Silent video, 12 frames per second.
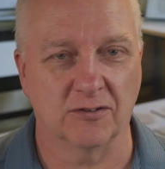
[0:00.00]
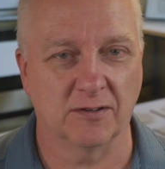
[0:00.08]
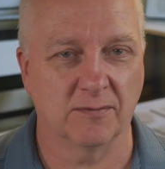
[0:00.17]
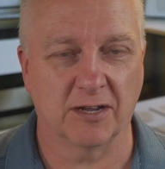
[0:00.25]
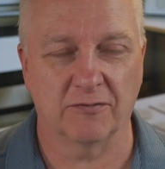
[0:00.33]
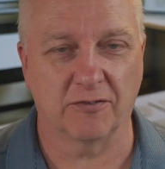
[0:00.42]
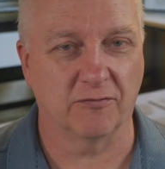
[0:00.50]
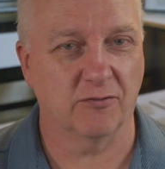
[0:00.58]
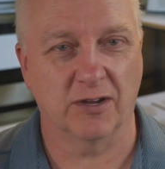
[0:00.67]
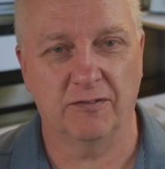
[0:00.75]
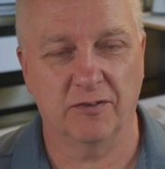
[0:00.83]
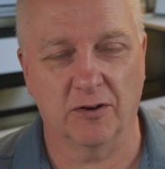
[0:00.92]
them there for
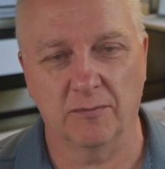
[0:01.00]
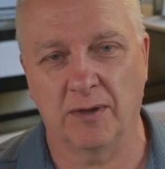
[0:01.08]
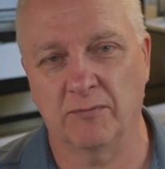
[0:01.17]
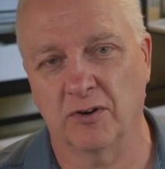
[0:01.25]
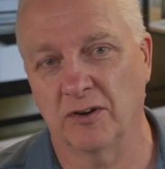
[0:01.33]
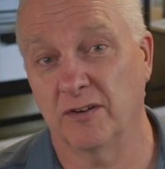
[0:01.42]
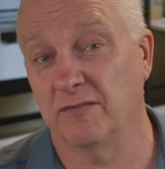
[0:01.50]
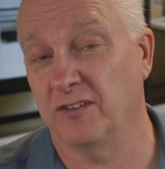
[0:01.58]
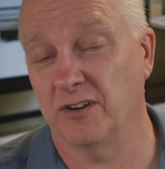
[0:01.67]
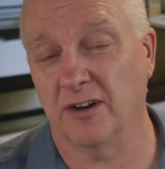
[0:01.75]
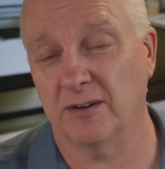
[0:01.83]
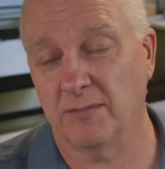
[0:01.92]
free if you're a member. If
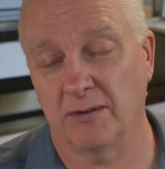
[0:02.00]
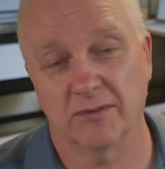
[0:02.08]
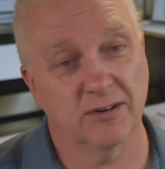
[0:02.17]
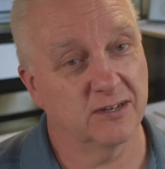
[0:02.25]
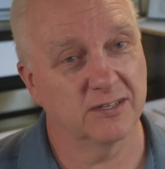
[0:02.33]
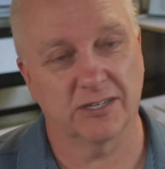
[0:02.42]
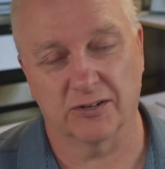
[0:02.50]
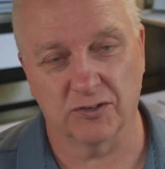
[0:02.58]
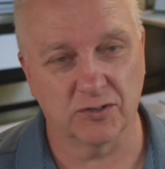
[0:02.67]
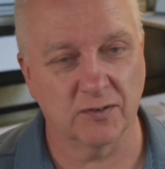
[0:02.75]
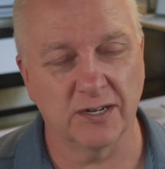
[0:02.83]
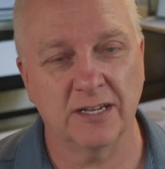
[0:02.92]
you're not a member, consider
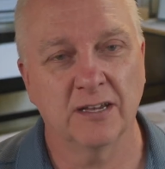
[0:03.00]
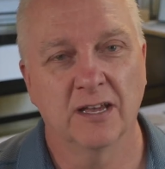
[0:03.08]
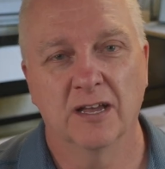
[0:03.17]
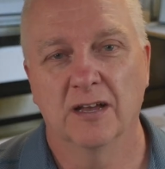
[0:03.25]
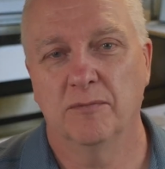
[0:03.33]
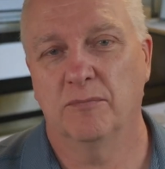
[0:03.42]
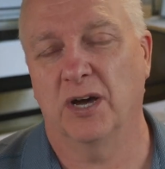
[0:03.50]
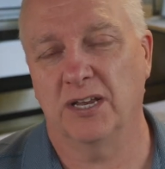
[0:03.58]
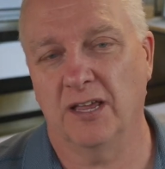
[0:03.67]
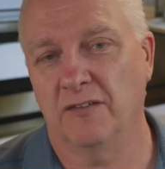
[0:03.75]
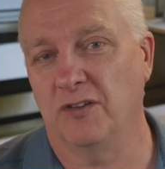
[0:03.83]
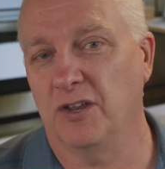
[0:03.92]
joining.
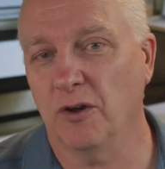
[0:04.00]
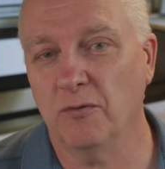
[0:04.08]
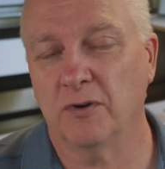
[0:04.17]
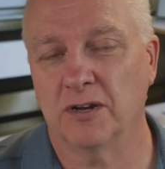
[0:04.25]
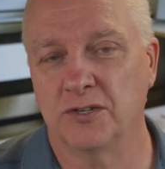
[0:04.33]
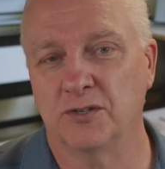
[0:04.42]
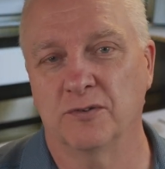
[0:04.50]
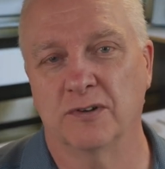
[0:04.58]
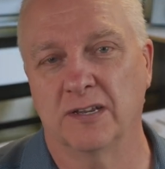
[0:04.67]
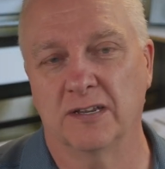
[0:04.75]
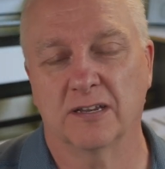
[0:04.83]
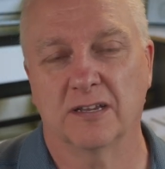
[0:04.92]
But if you don't want to
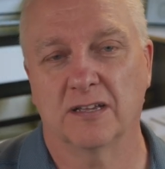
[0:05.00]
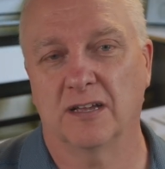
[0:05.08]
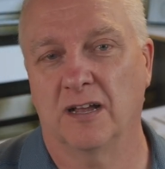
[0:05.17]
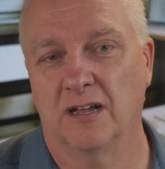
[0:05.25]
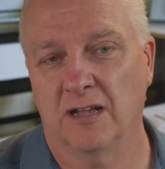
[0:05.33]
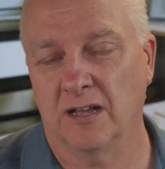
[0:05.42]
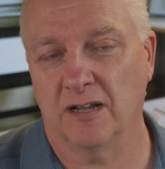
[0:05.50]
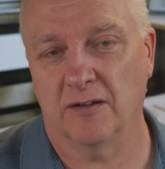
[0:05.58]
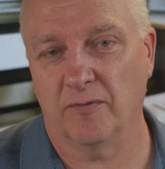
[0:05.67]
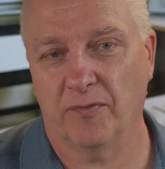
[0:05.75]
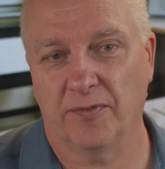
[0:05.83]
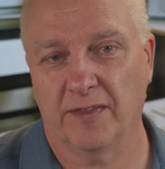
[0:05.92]
join,
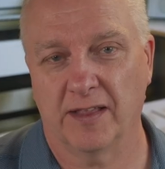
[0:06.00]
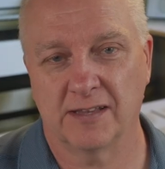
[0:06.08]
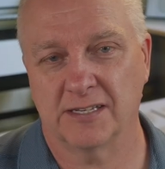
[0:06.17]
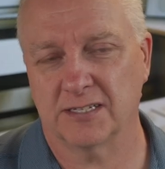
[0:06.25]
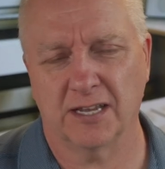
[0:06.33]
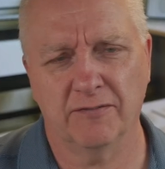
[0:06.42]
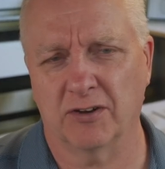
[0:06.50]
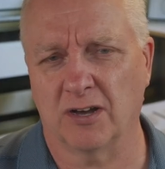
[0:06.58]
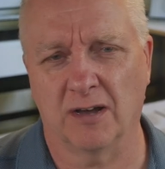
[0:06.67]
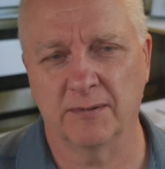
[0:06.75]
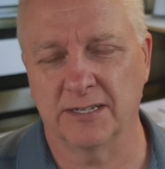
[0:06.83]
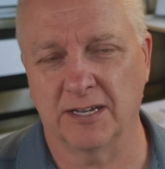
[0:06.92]
just leave a
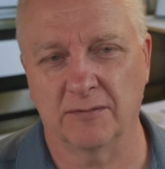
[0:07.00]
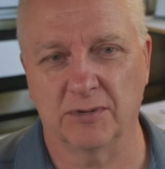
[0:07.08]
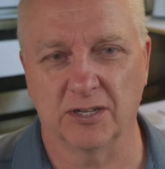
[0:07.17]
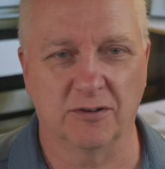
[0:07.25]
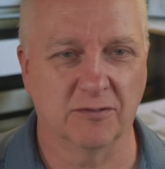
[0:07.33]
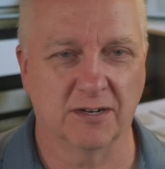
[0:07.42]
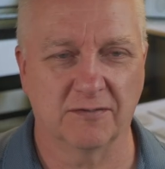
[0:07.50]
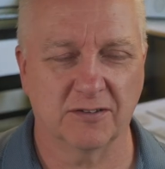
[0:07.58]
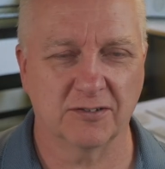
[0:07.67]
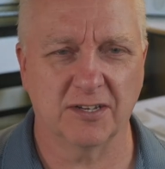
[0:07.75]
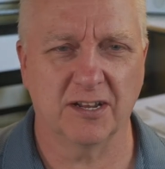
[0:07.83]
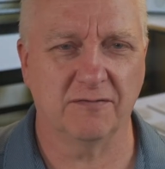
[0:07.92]
comment down below, and if
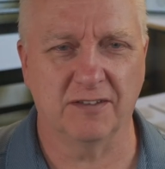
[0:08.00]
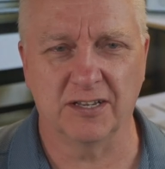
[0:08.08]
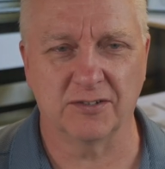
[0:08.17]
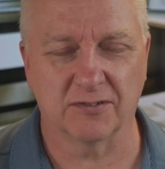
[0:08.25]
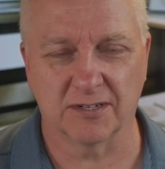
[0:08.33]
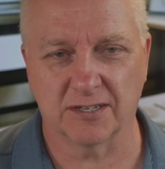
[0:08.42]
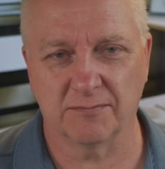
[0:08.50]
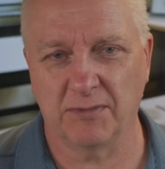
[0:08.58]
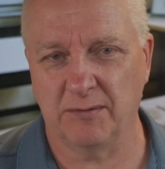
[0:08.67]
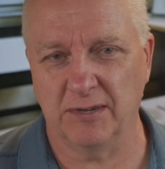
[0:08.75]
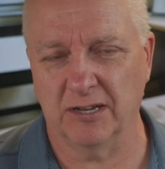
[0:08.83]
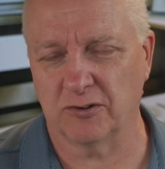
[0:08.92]
there's enough interest,
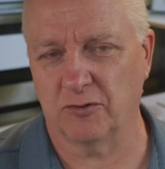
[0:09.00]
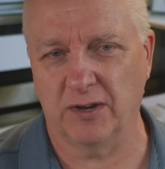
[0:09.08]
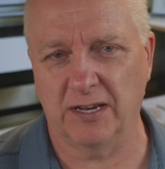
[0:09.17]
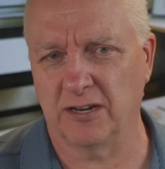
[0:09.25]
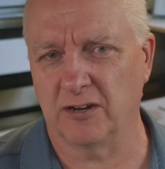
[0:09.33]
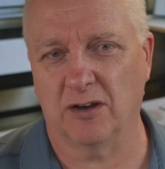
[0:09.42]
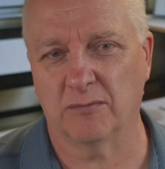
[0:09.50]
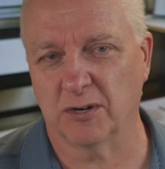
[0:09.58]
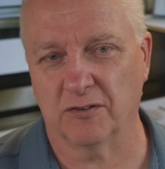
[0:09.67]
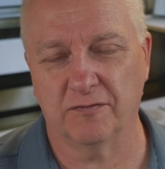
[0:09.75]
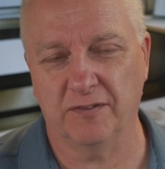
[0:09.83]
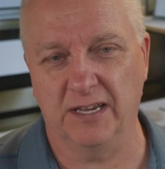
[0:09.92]
maybe I'll create a
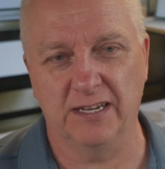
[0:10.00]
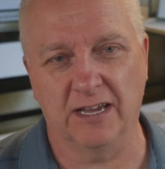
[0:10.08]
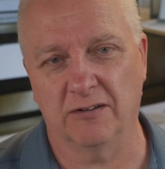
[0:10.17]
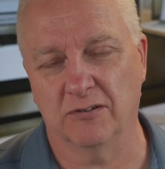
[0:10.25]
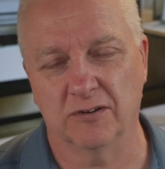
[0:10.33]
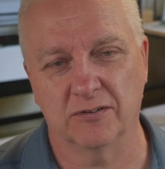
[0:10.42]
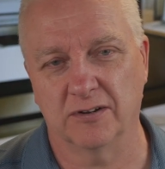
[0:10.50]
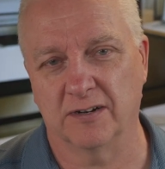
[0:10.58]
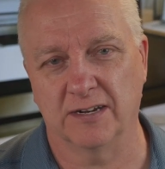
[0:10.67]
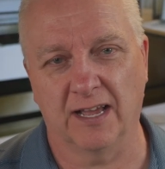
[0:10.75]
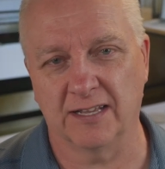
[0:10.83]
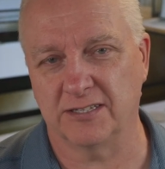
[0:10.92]
nominal fee download
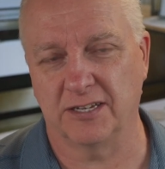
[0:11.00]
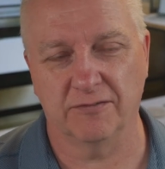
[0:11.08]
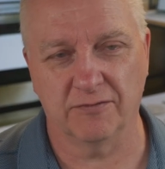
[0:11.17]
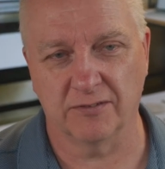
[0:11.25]
on Etsy for